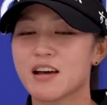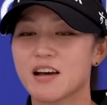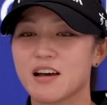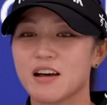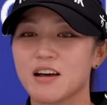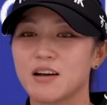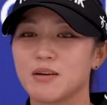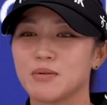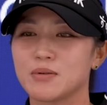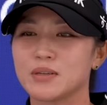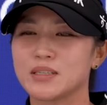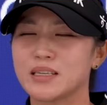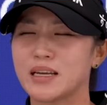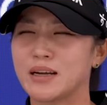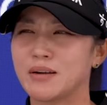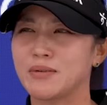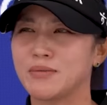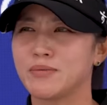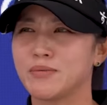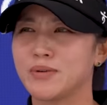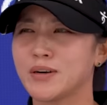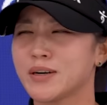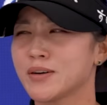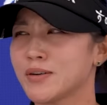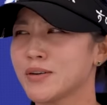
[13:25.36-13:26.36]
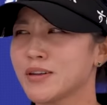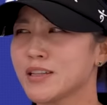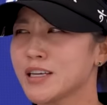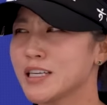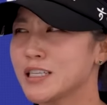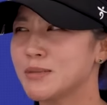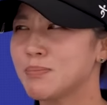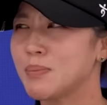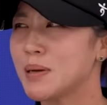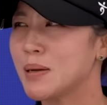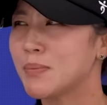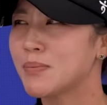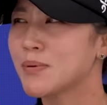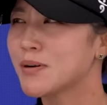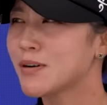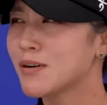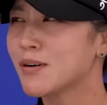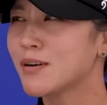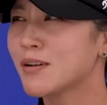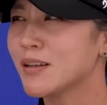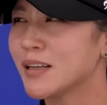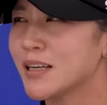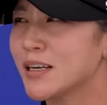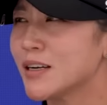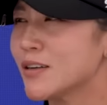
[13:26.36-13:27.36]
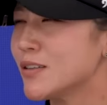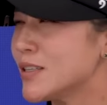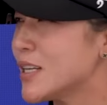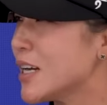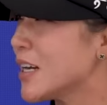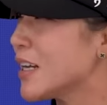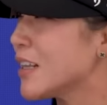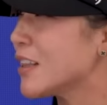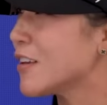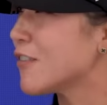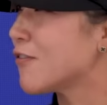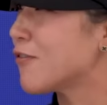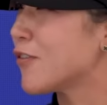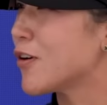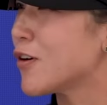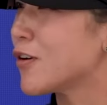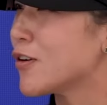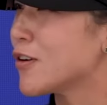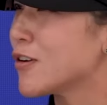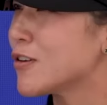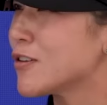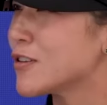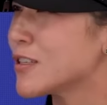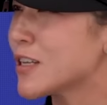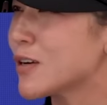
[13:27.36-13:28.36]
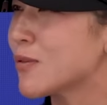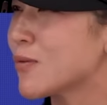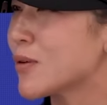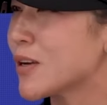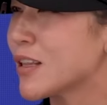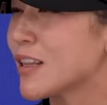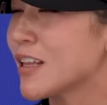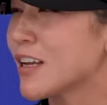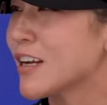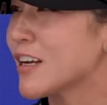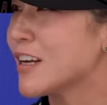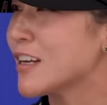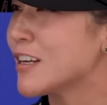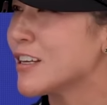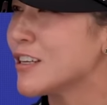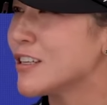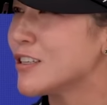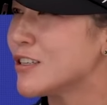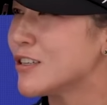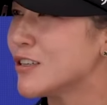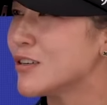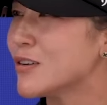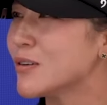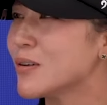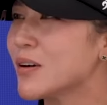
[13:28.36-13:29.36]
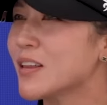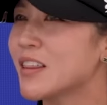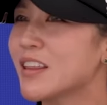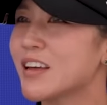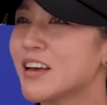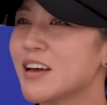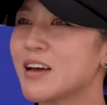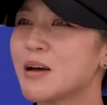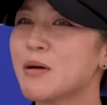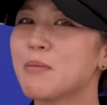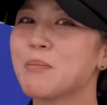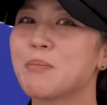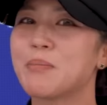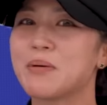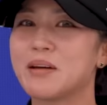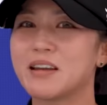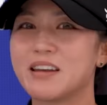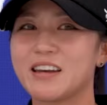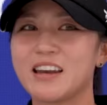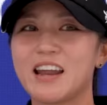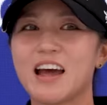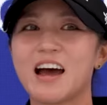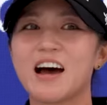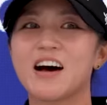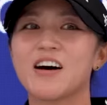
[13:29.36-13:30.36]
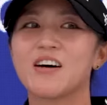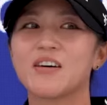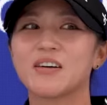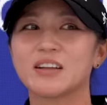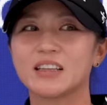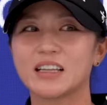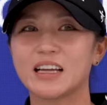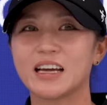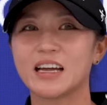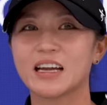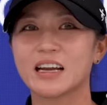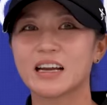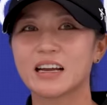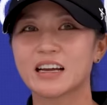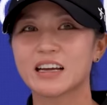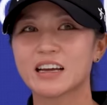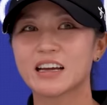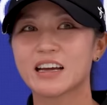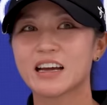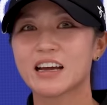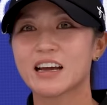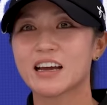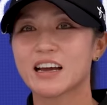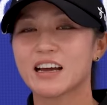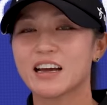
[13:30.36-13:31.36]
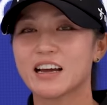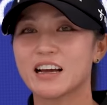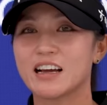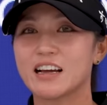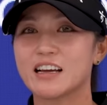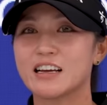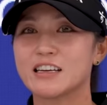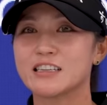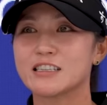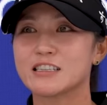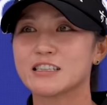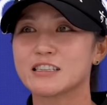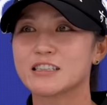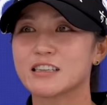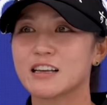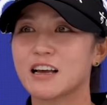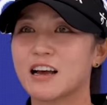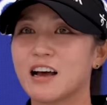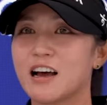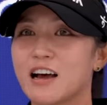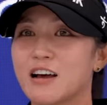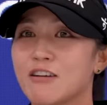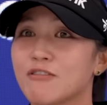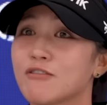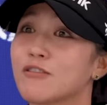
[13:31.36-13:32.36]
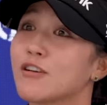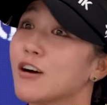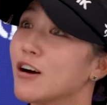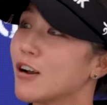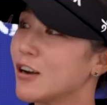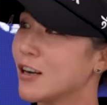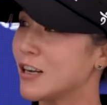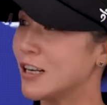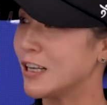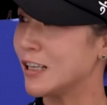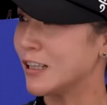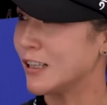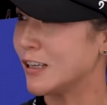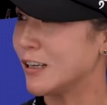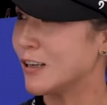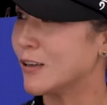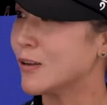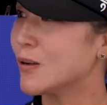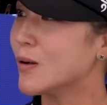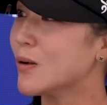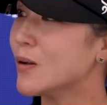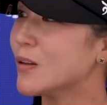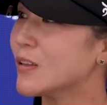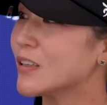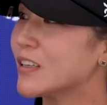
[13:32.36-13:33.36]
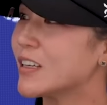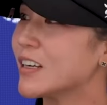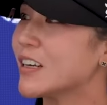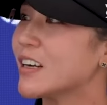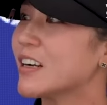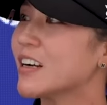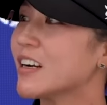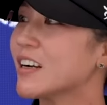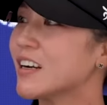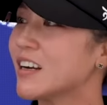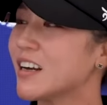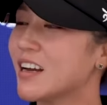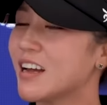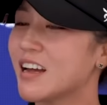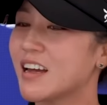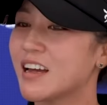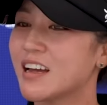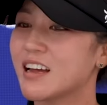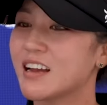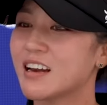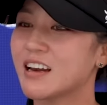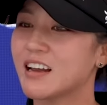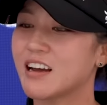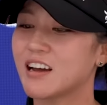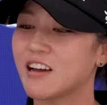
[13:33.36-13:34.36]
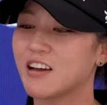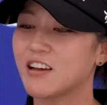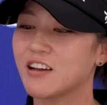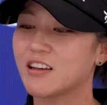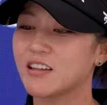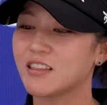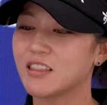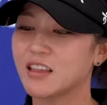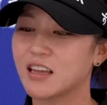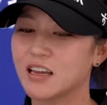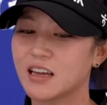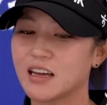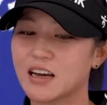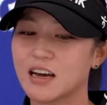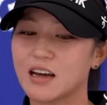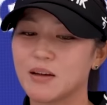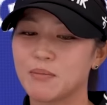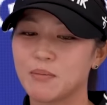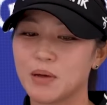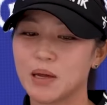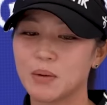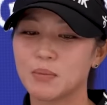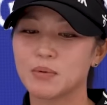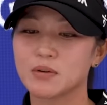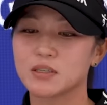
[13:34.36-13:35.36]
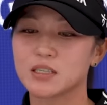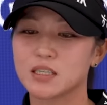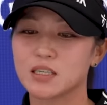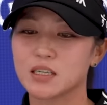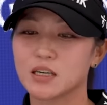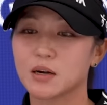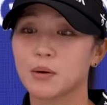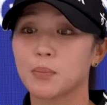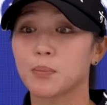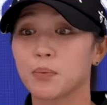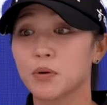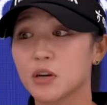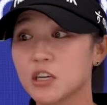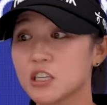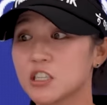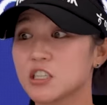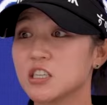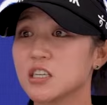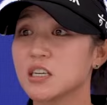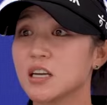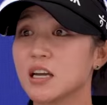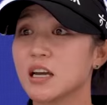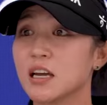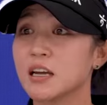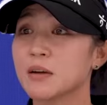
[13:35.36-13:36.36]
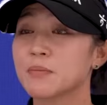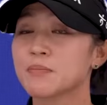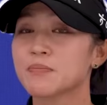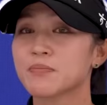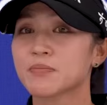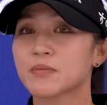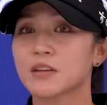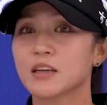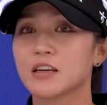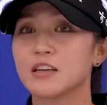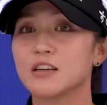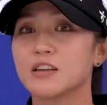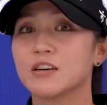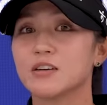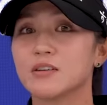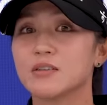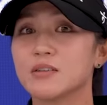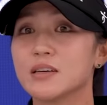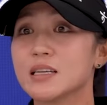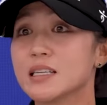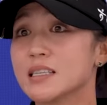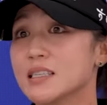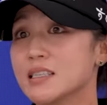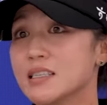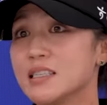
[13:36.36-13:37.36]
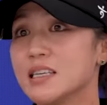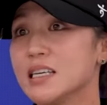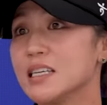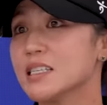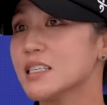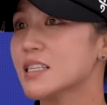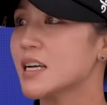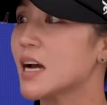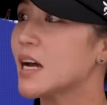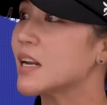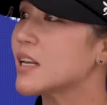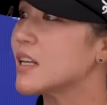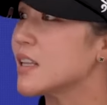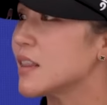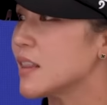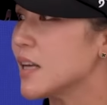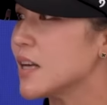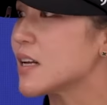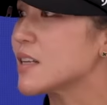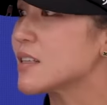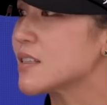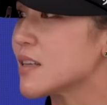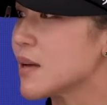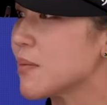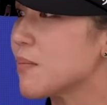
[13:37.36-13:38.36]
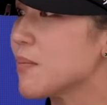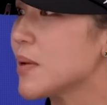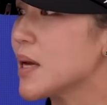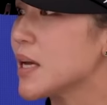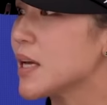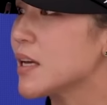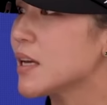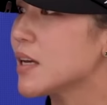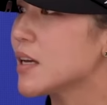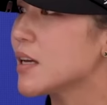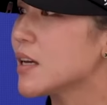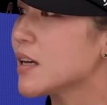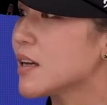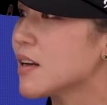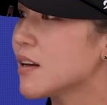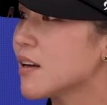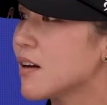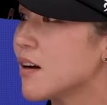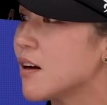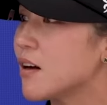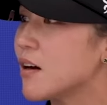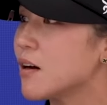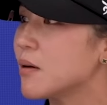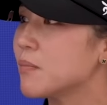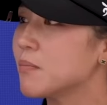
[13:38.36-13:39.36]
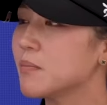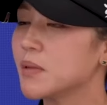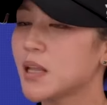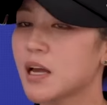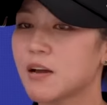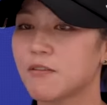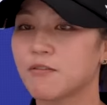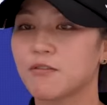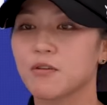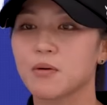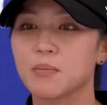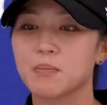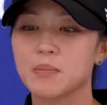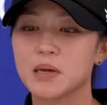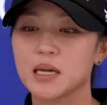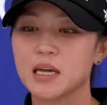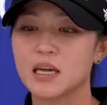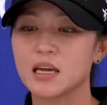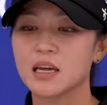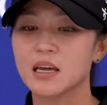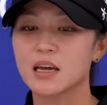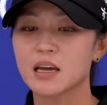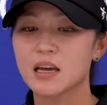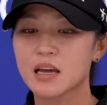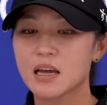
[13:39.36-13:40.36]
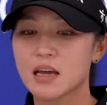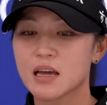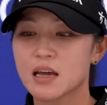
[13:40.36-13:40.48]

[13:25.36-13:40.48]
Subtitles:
I was like, what are all these people, you know, taking their photos? Like, what are they going to do with it? But now, like, as I've gotten a little older, and I think I'm able to appreciate, you know, it's these kind of things that make it. Like for me,